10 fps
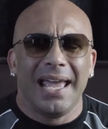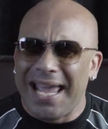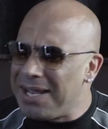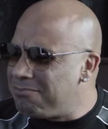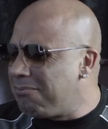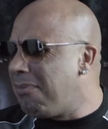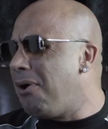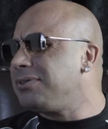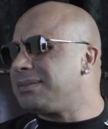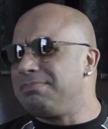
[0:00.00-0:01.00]
And
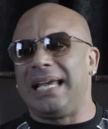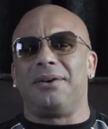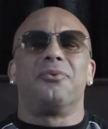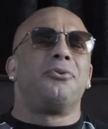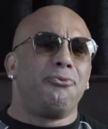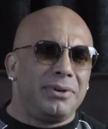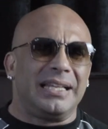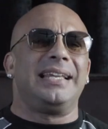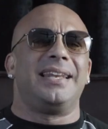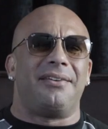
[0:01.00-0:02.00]
most men would
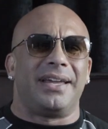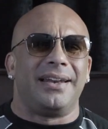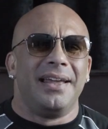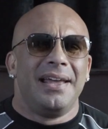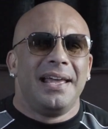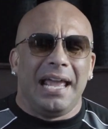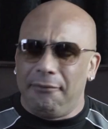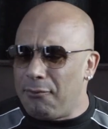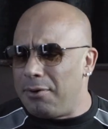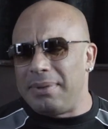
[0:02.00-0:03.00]
really love it if
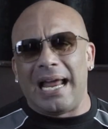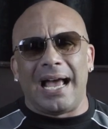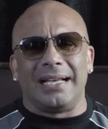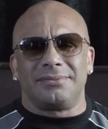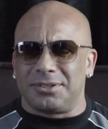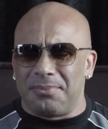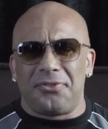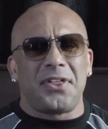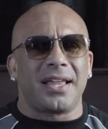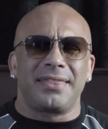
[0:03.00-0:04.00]
a woman has some
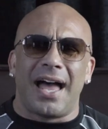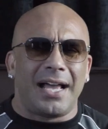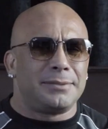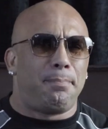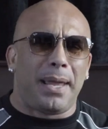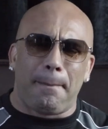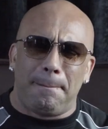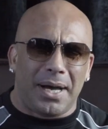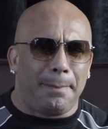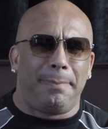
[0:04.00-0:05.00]
thick thighs, big
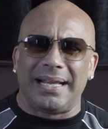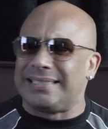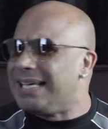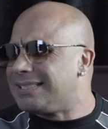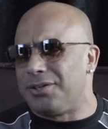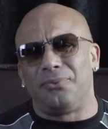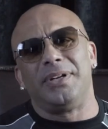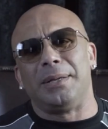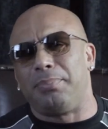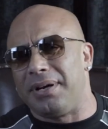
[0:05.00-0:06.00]
butt, big tits, and a
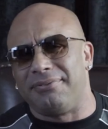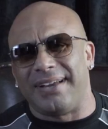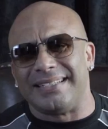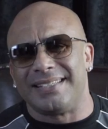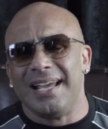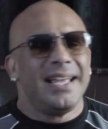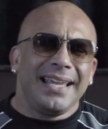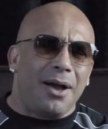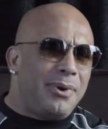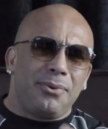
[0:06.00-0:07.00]
really pretty face.
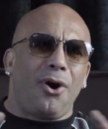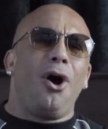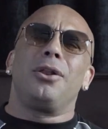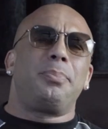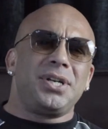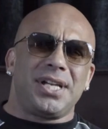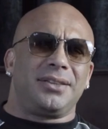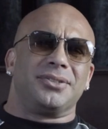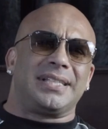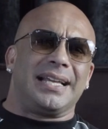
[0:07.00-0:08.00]
Yeah, we would all appreciate
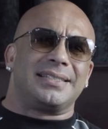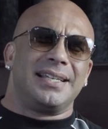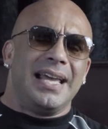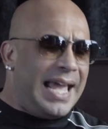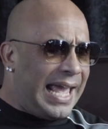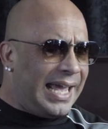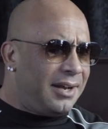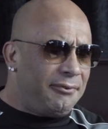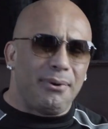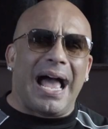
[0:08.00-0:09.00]
those things. And
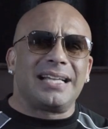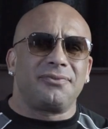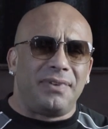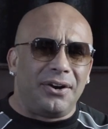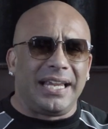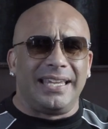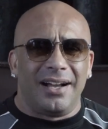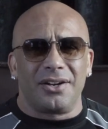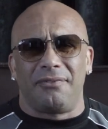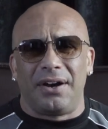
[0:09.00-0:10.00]
if you ask very
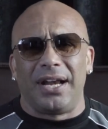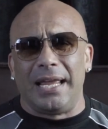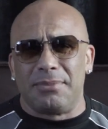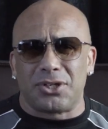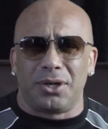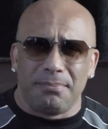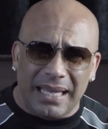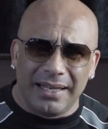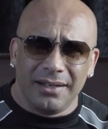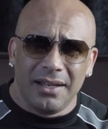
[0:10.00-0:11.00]
young or very immature
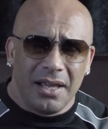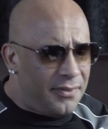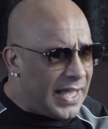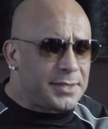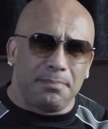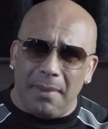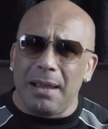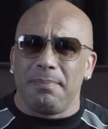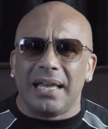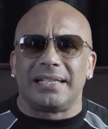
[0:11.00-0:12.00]
men, that
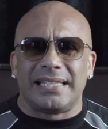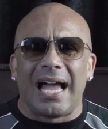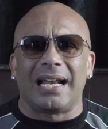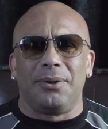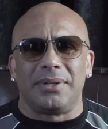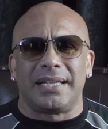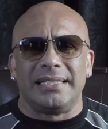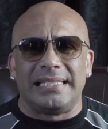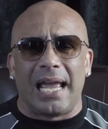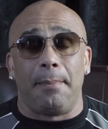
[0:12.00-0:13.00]
might be exactly what they
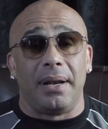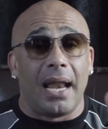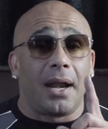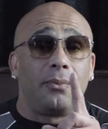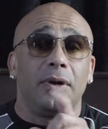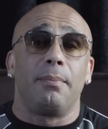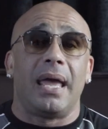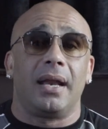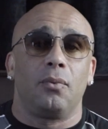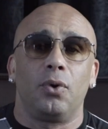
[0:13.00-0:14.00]
say, but not a real
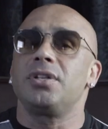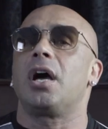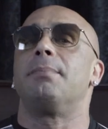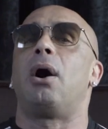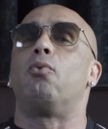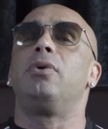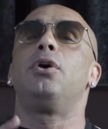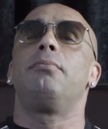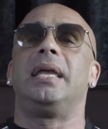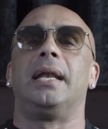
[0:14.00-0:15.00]
man. We're talking about
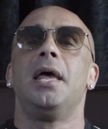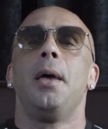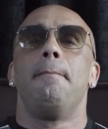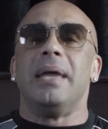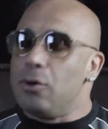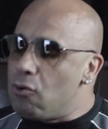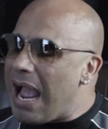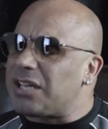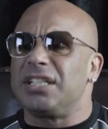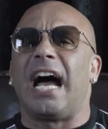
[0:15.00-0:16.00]
real men. Men who
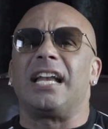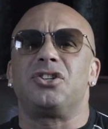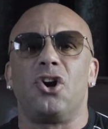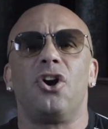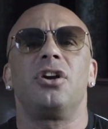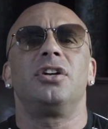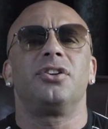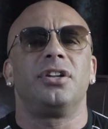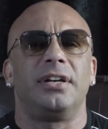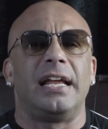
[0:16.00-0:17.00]
actually got dirt under
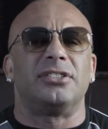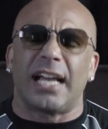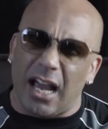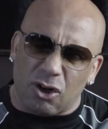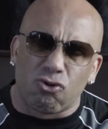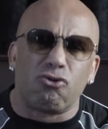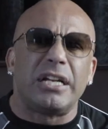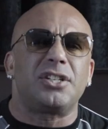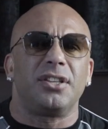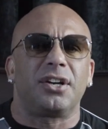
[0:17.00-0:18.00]
their nails. They got
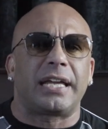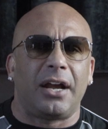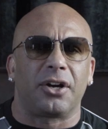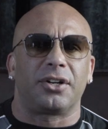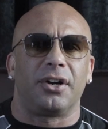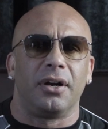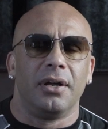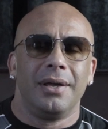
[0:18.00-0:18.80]
grit to their character.